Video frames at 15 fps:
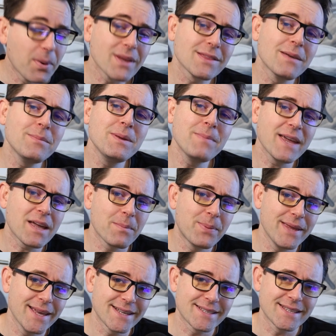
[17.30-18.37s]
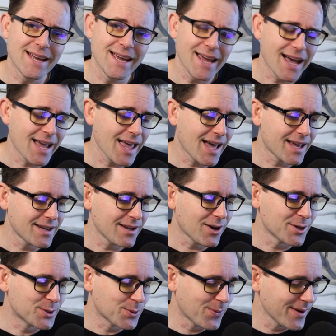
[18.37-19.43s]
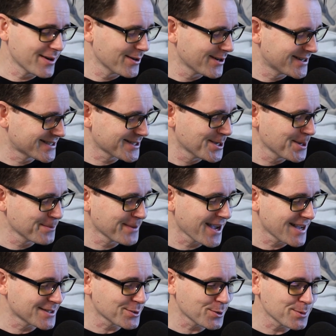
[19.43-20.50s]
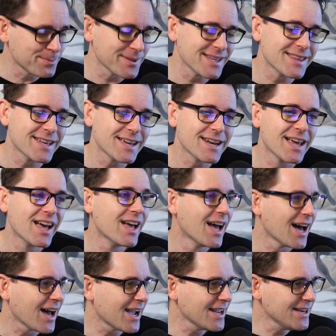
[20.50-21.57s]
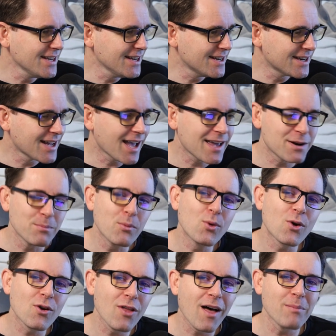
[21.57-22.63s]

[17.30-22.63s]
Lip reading: But let me make a PSA I had on Twitter. Some guy told me that I had a moral